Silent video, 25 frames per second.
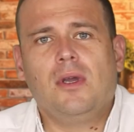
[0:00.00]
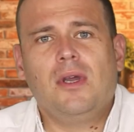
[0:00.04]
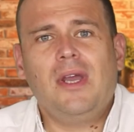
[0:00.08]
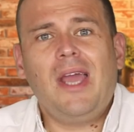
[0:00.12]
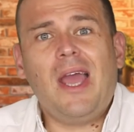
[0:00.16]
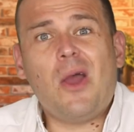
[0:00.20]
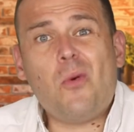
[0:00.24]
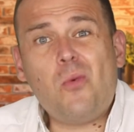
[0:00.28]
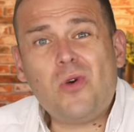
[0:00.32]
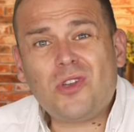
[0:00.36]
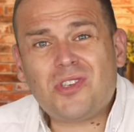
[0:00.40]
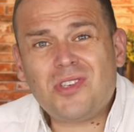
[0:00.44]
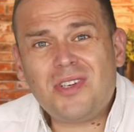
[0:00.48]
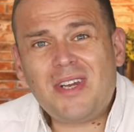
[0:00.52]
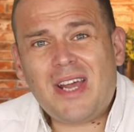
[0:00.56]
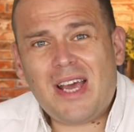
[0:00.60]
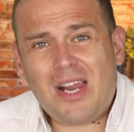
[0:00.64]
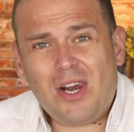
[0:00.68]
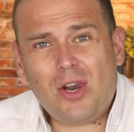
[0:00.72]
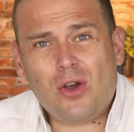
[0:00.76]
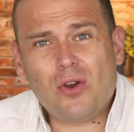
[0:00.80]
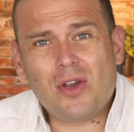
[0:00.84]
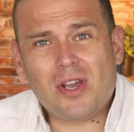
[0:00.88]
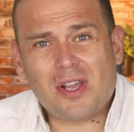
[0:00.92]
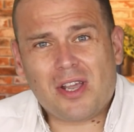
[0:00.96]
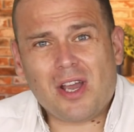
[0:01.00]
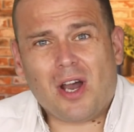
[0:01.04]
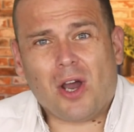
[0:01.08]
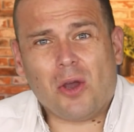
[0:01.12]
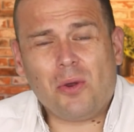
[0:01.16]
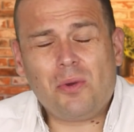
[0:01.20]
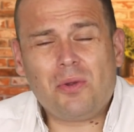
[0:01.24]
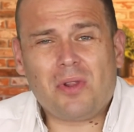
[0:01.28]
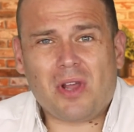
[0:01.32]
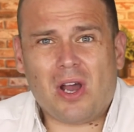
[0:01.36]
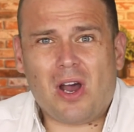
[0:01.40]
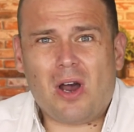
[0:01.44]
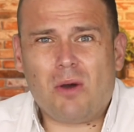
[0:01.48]
It wasn't that long
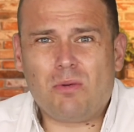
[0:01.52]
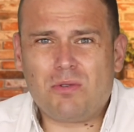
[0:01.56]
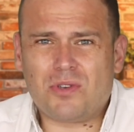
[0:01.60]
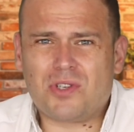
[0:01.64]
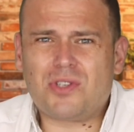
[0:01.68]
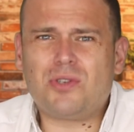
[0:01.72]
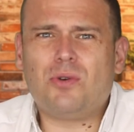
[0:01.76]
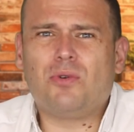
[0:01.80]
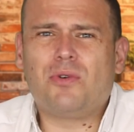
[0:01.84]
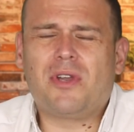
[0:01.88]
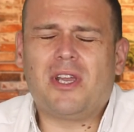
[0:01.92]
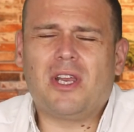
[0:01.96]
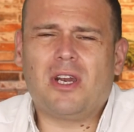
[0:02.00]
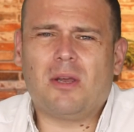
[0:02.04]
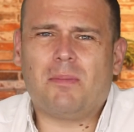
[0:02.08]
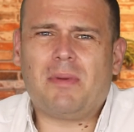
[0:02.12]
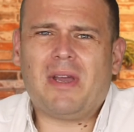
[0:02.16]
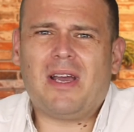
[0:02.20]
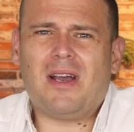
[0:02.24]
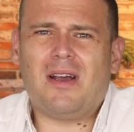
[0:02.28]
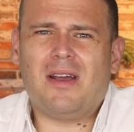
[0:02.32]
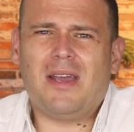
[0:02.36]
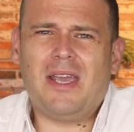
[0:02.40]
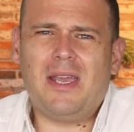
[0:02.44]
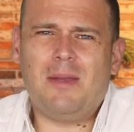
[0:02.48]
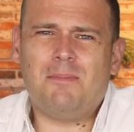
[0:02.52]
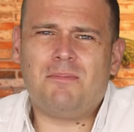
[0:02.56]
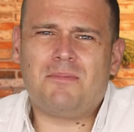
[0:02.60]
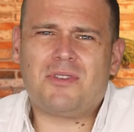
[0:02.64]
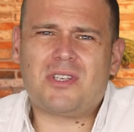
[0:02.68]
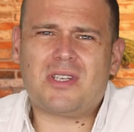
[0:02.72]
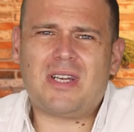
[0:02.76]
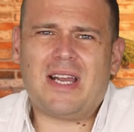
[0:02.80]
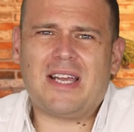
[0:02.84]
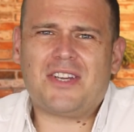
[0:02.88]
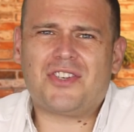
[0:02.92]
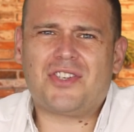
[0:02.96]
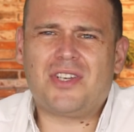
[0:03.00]
ago that I was talking about him
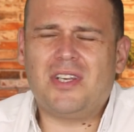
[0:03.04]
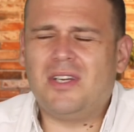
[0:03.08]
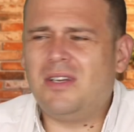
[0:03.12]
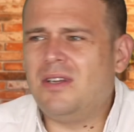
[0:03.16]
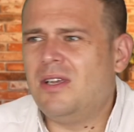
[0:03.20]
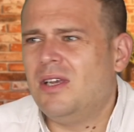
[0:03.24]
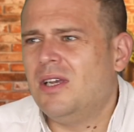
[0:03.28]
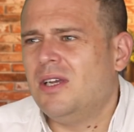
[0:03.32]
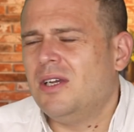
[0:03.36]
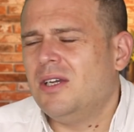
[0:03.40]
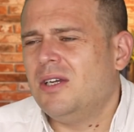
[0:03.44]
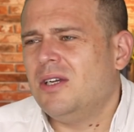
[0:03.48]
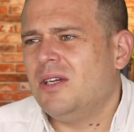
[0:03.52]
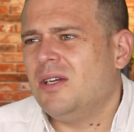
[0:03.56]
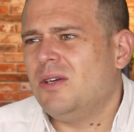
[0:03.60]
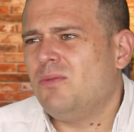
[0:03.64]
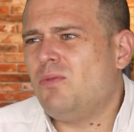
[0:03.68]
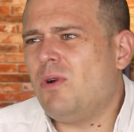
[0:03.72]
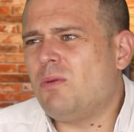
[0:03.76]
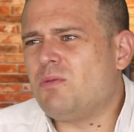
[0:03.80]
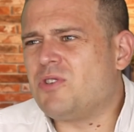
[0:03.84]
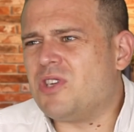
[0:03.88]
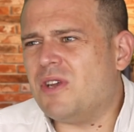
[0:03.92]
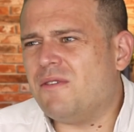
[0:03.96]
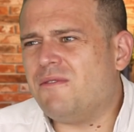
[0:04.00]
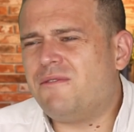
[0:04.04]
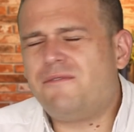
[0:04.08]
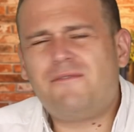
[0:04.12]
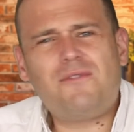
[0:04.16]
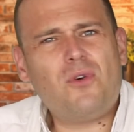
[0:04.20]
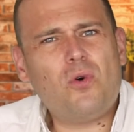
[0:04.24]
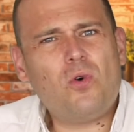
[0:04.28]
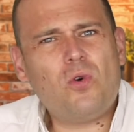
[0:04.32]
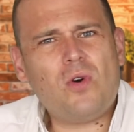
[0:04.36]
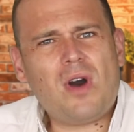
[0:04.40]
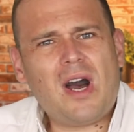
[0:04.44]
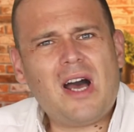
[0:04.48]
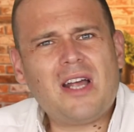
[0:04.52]
slashing,
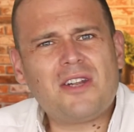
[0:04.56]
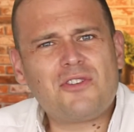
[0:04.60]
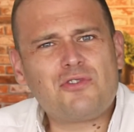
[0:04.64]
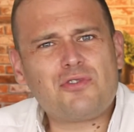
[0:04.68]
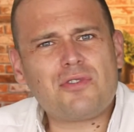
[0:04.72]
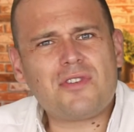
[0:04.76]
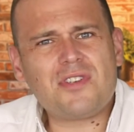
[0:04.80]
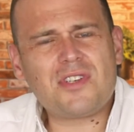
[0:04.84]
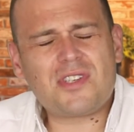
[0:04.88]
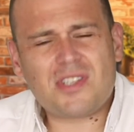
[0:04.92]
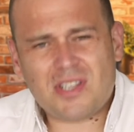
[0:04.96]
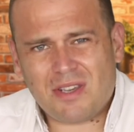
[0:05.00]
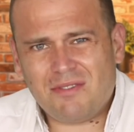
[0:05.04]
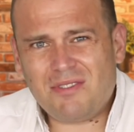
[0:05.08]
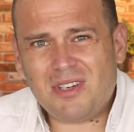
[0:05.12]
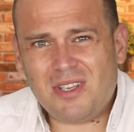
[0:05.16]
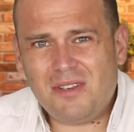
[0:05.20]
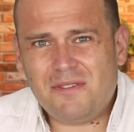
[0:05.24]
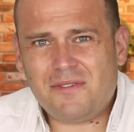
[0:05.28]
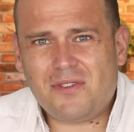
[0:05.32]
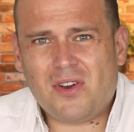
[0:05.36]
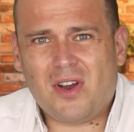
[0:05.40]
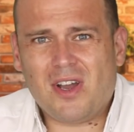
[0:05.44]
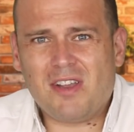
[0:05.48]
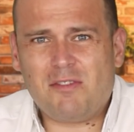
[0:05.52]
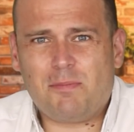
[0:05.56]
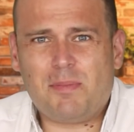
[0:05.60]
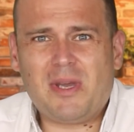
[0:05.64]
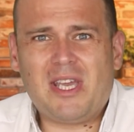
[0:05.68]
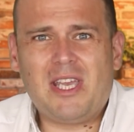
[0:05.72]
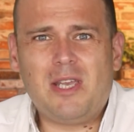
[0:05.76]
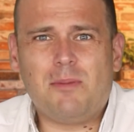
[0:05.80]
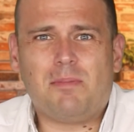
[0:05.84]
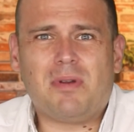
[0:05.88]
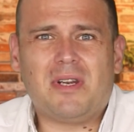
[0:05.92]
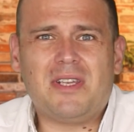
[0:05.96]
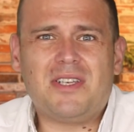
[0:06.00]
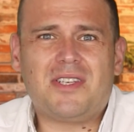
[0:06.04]
475
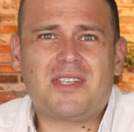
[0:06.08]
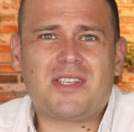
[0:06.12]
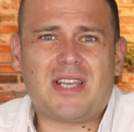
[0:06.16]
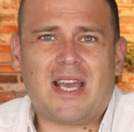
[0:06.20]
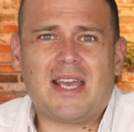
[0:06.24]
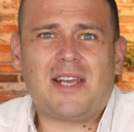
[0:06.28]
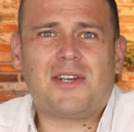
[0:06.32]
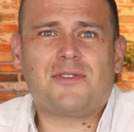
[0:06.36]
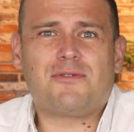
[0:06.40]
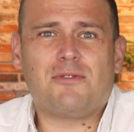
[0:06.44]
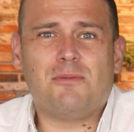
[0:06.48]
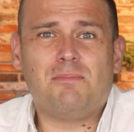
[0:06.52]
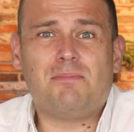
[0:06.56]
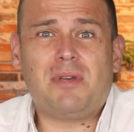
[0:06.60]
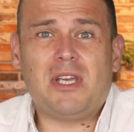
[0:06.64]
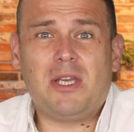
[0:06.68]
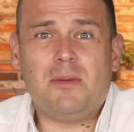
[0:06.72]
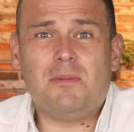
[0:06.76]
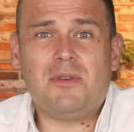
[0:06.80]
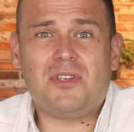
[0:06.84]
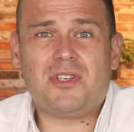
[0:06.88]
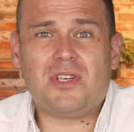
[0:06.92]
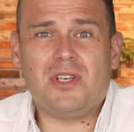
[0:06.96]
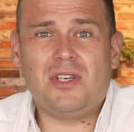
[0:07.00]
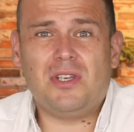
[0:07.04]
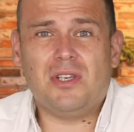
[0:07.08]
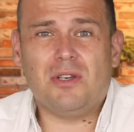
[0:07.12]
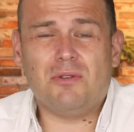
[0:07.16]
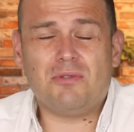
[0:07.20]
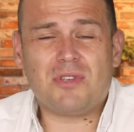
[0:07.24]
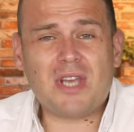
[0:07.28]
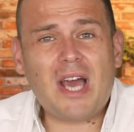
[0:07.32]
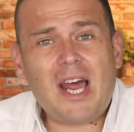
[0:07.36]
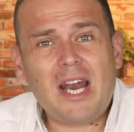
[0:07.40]
people he sacked from BBC News.